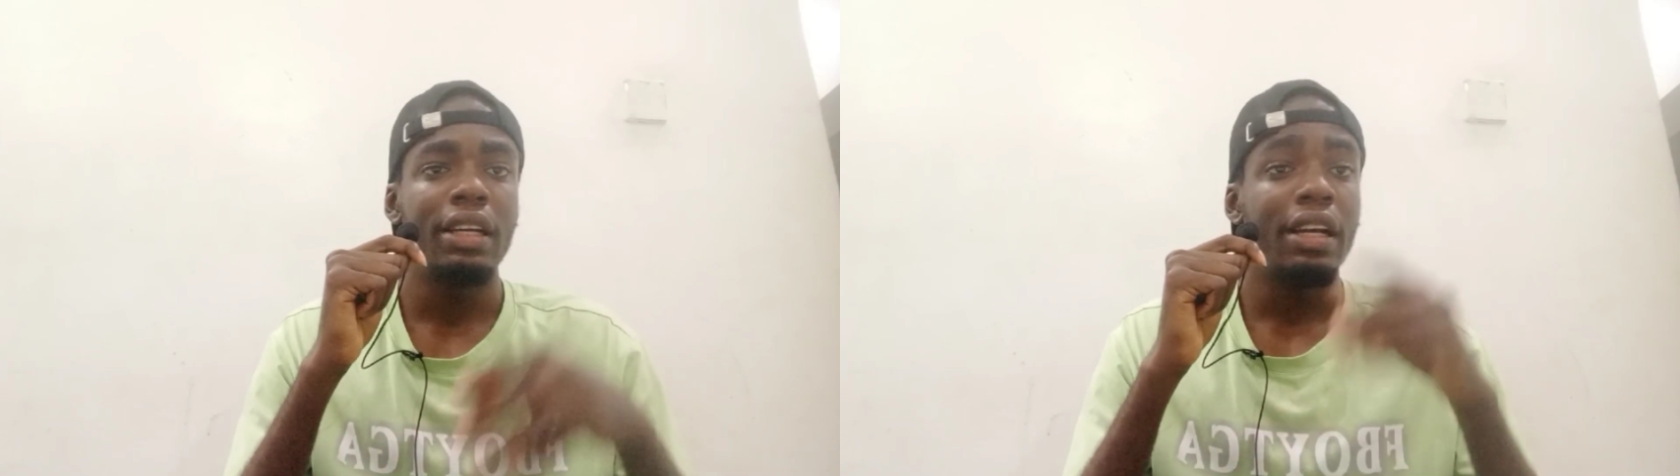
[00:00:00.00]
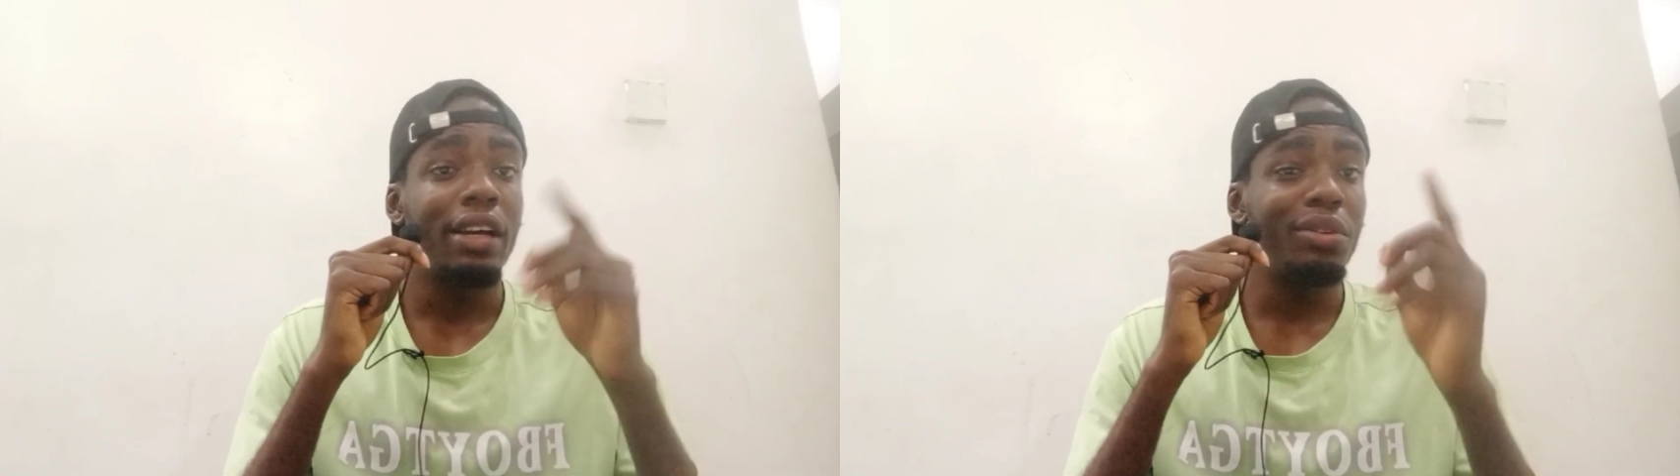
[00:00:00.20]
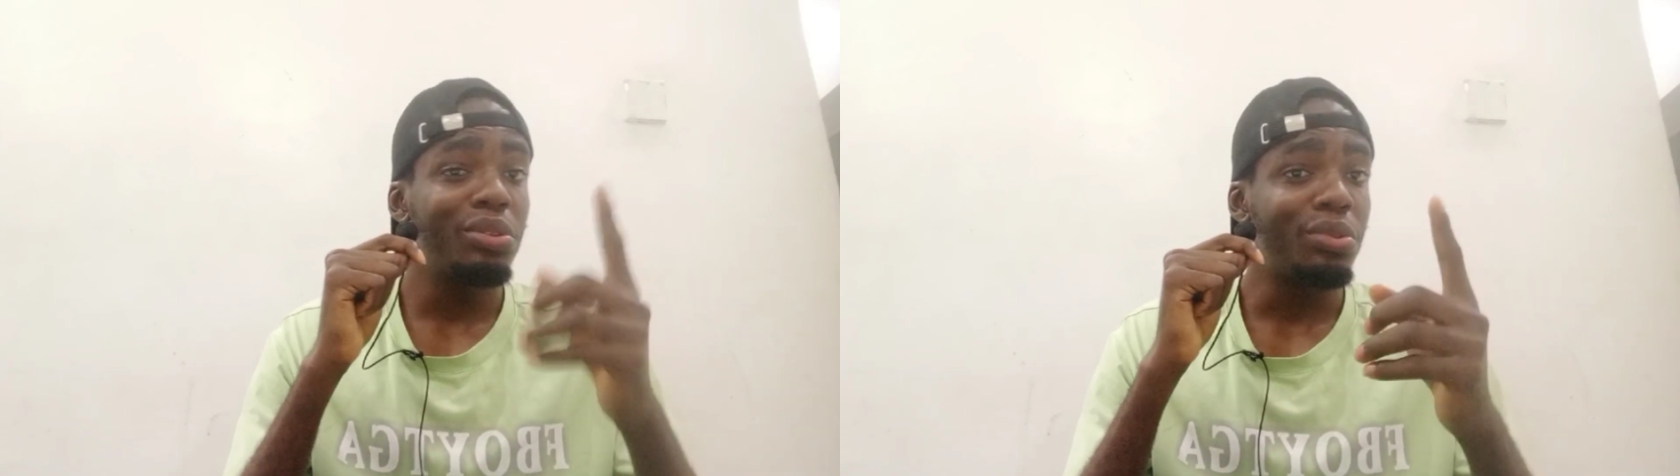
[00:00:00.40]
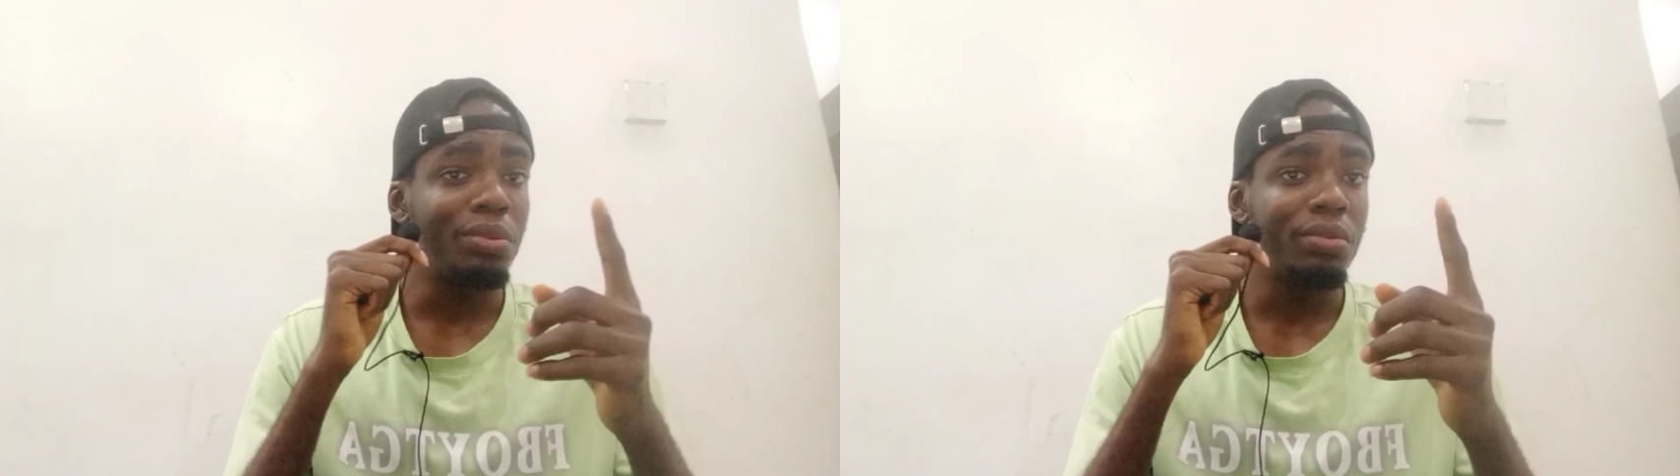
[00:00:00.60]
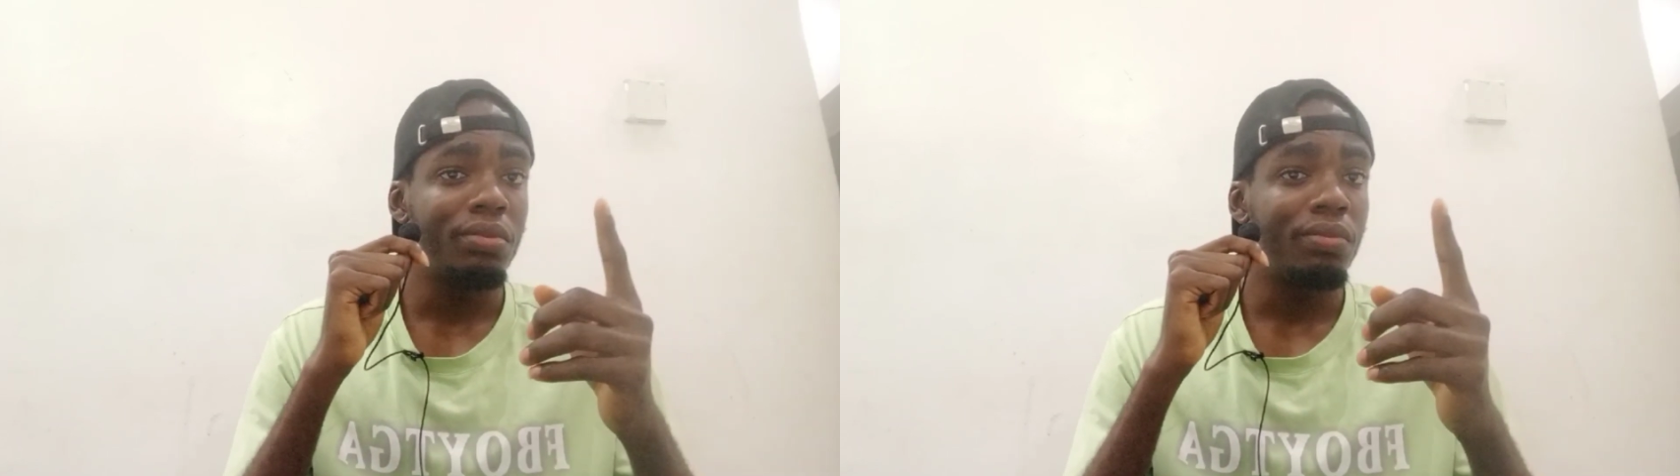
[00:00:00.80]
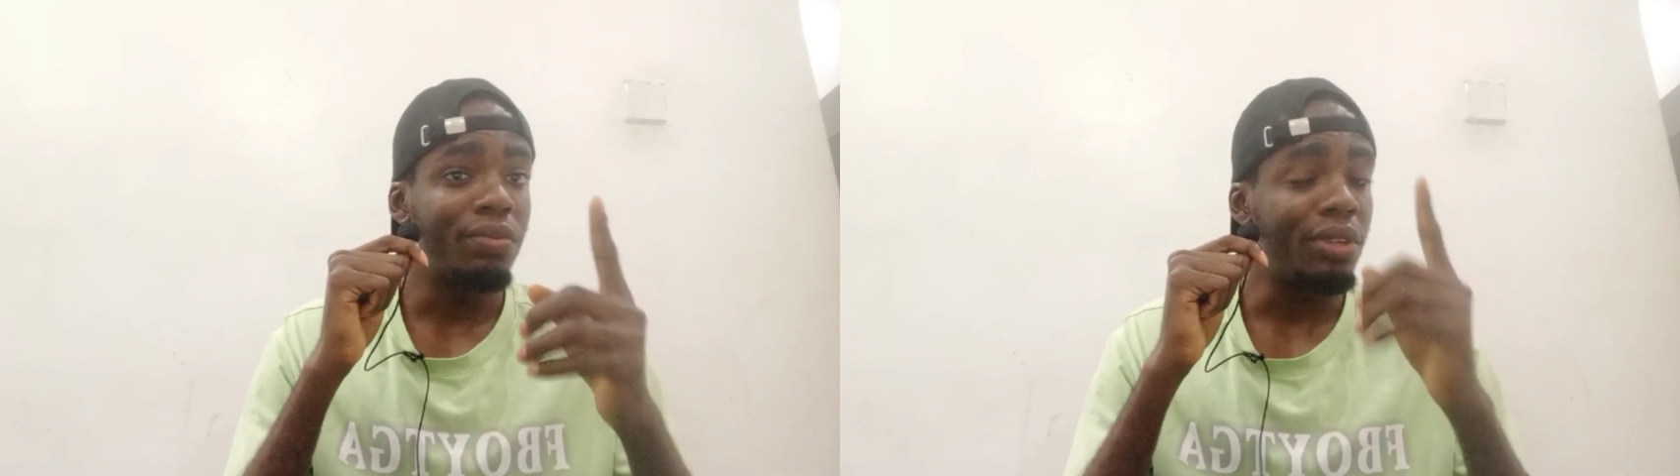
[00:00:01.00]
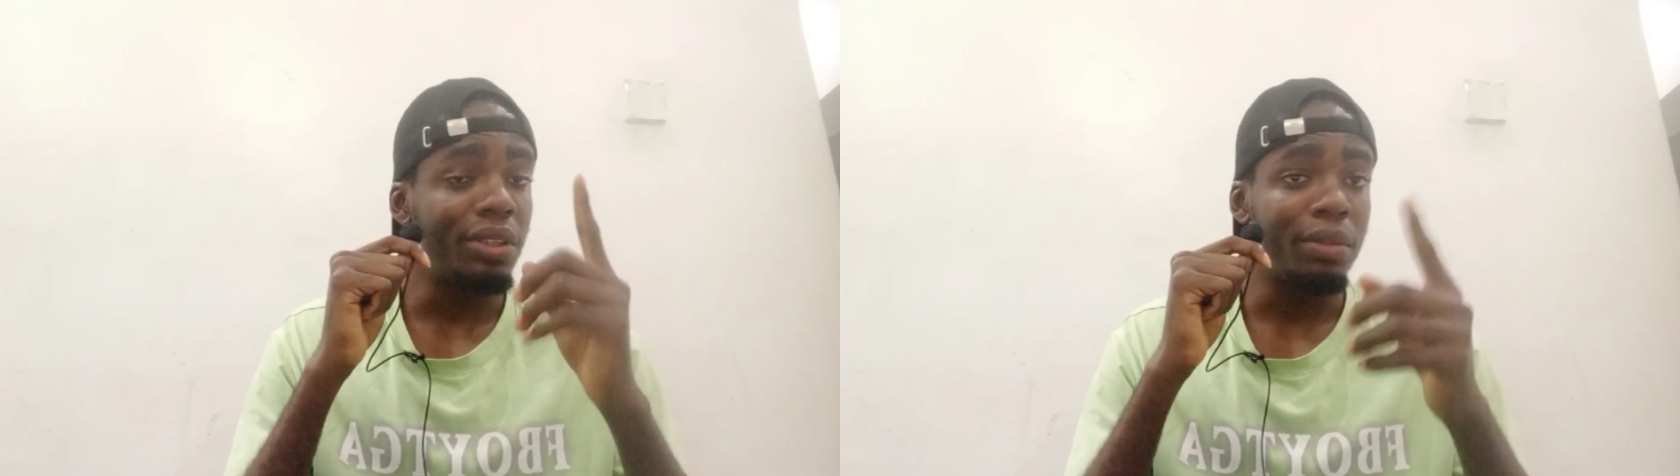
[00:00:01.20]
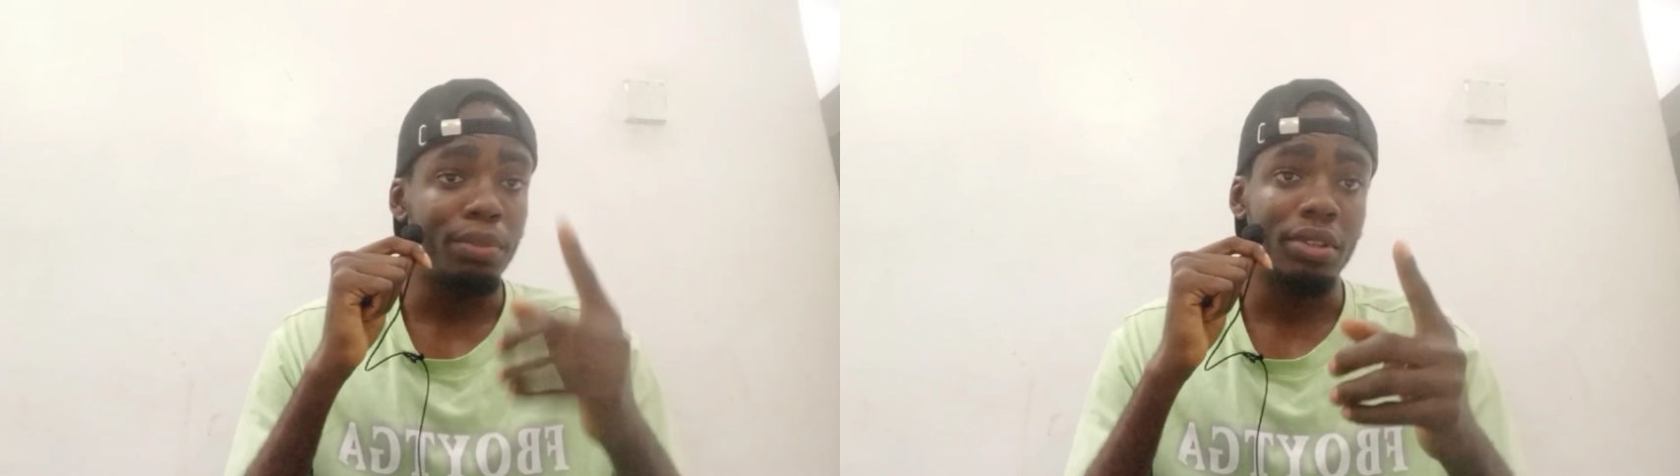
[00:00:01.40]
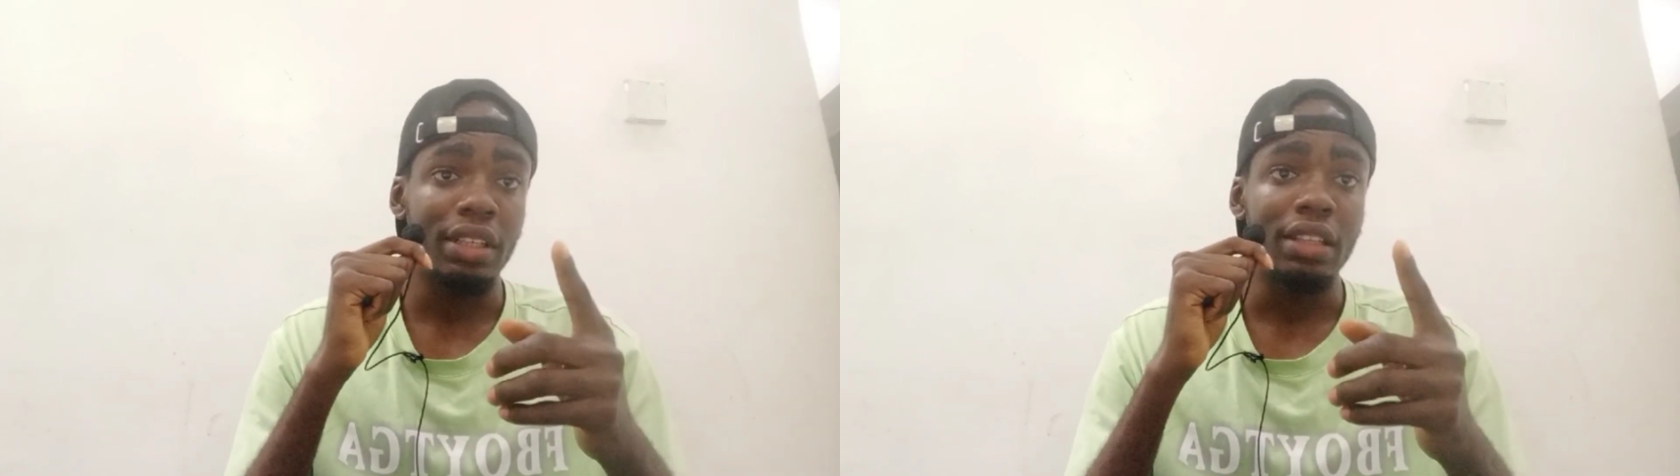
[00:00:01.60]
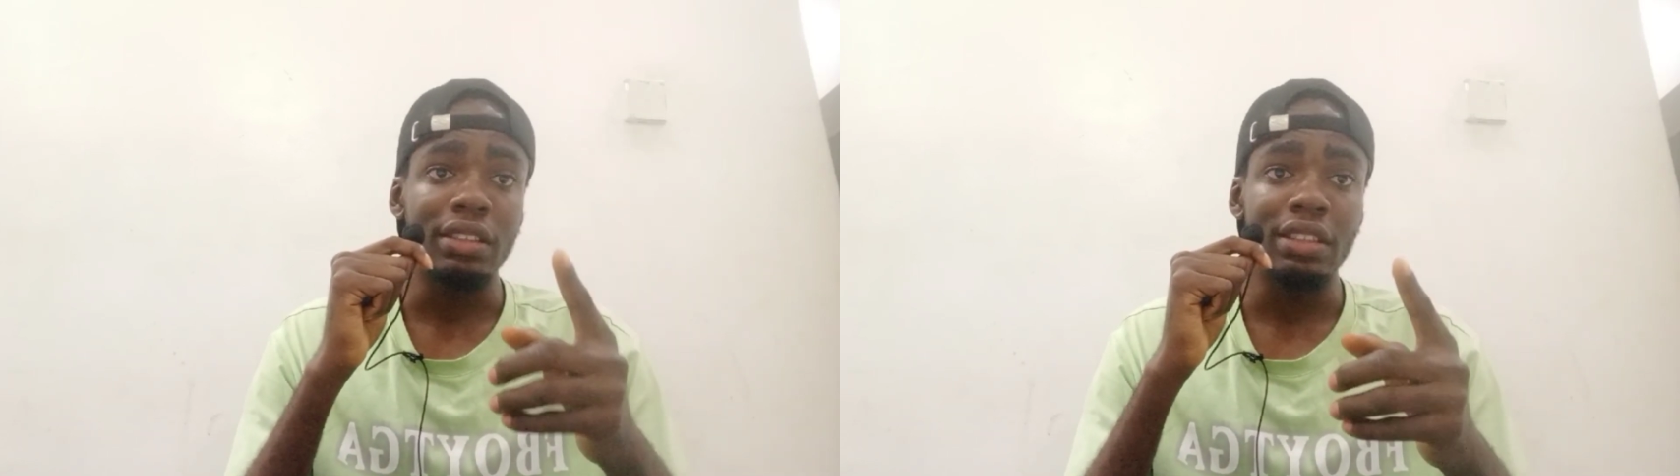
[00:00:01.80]
And also, very
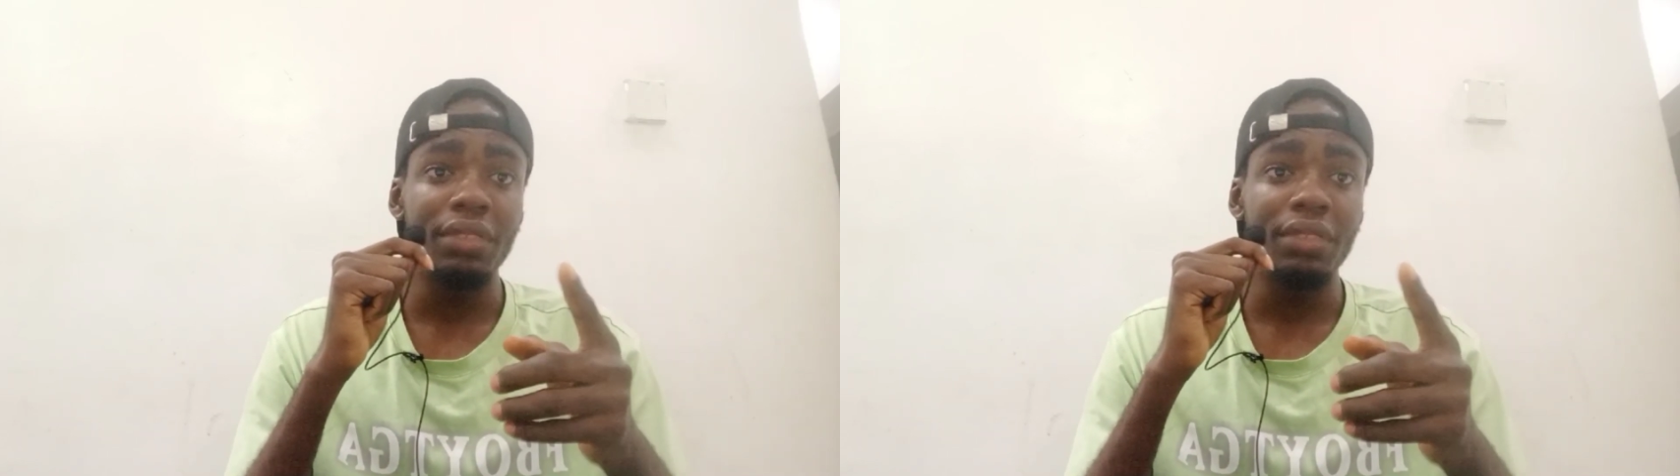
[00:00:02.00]
important,